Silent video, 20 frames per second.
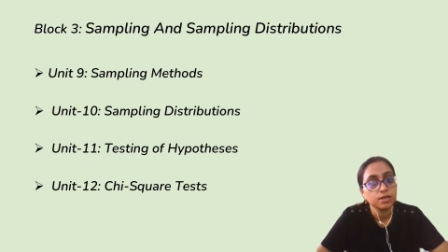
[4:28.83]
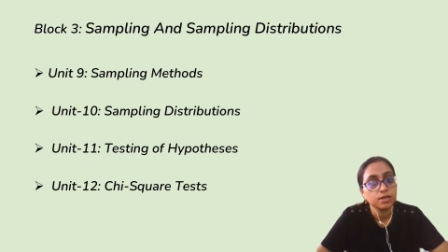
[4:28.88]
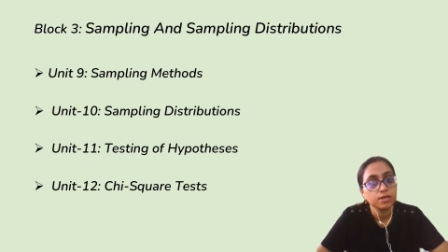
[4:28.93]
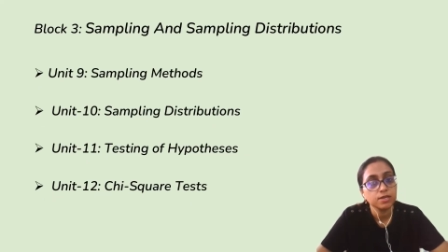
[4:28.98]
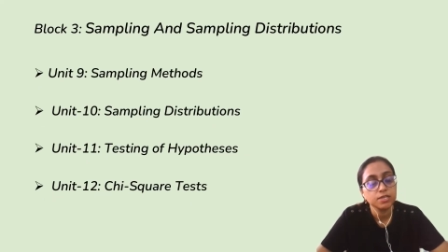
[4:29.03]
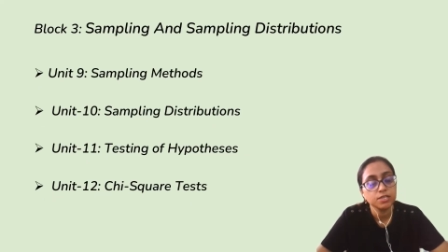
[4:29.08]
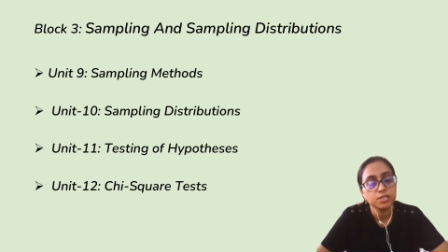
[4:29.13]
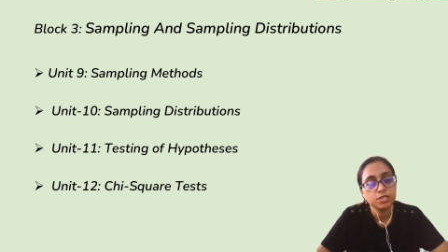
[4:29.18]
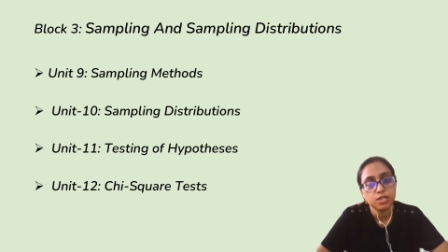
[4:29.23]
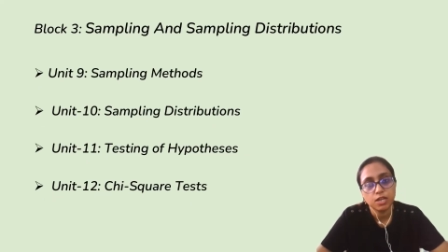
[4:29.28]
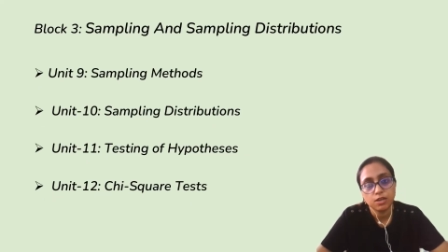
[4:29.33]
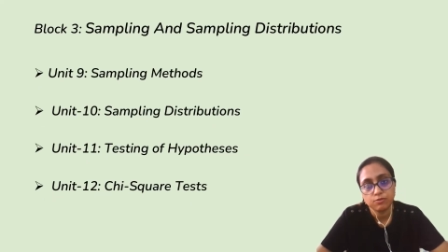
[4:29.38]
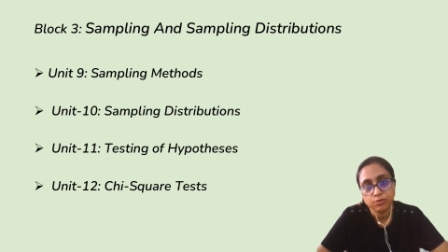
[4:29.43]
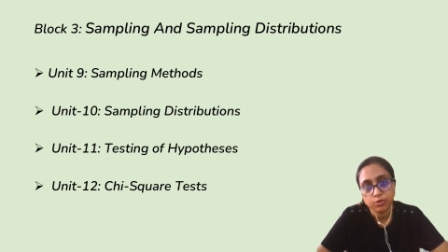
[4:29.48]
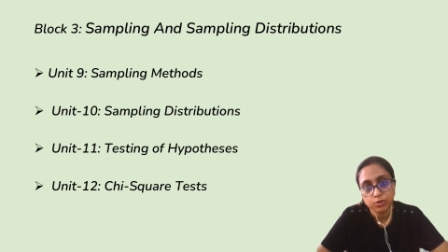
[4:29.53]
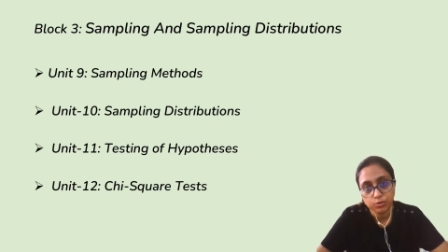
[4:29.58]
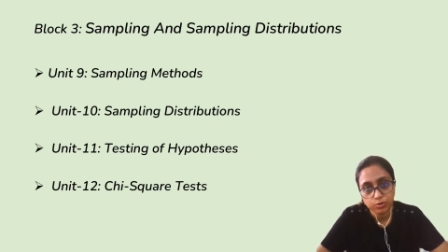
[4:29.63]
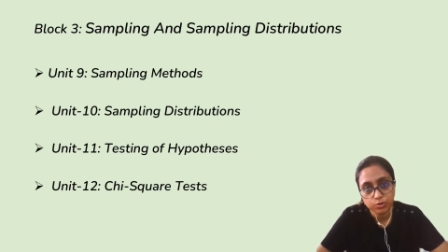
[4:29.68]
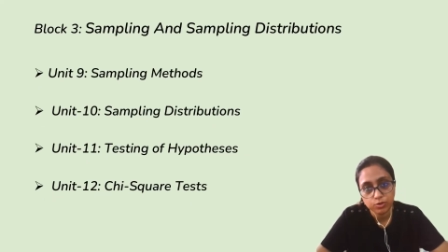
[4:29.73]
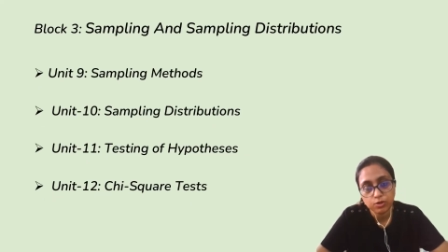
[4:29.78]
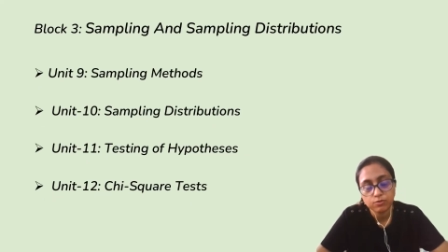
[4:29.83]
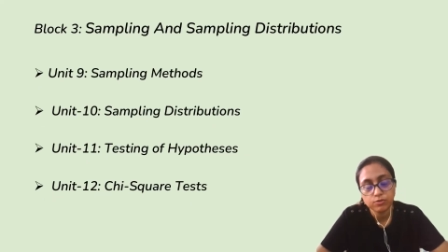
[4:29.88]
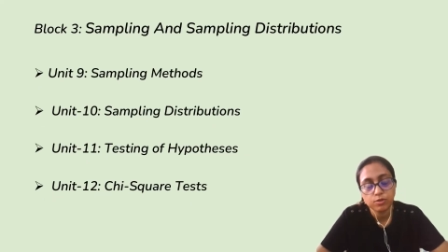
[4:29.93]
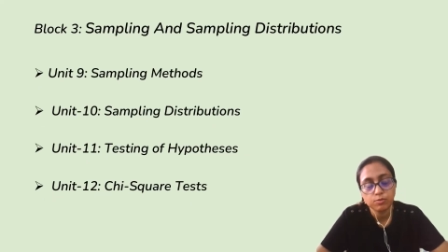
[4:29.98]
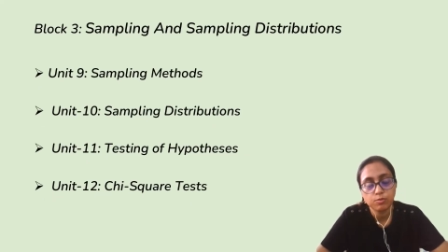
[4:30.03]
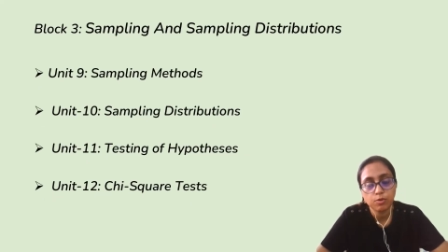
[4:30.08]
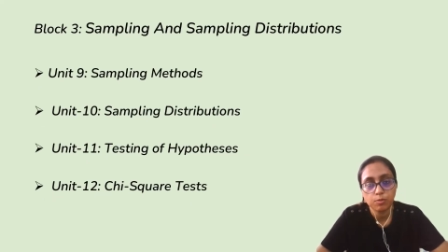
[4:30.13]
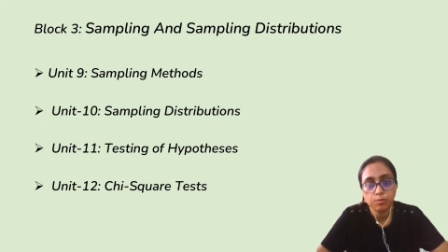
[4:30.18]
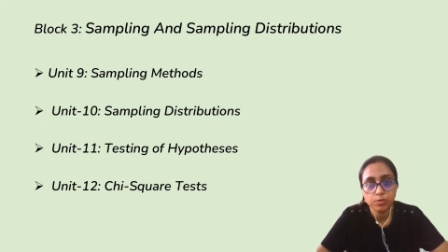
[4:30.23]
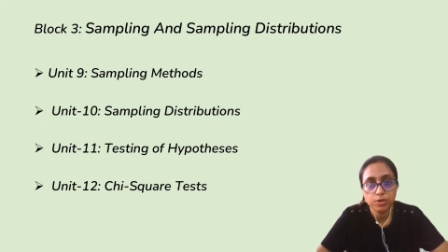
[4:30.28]
each and every unit of the
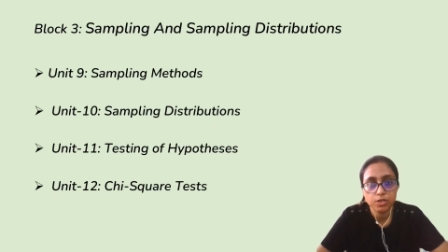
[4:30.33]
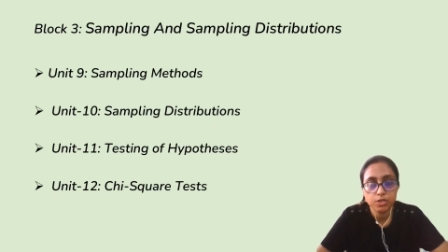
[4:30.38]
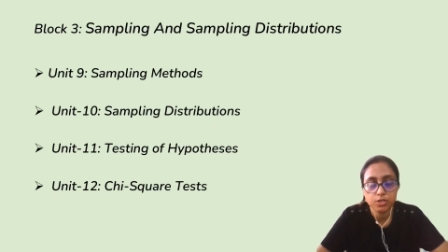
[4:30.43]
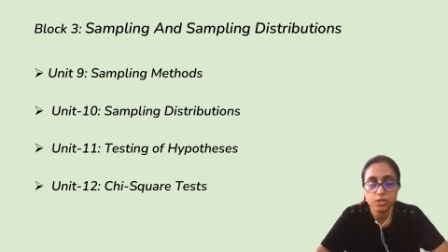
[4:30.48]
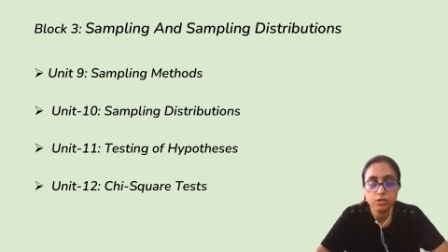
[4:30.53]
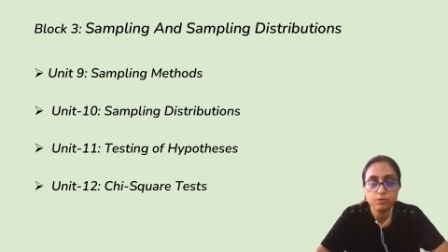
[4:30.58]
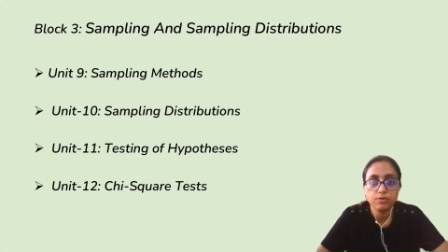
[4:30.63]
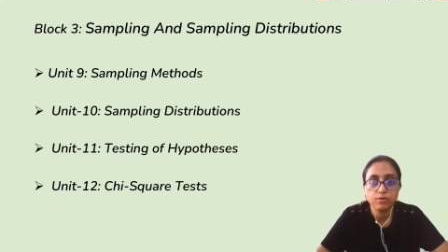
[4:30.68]
population.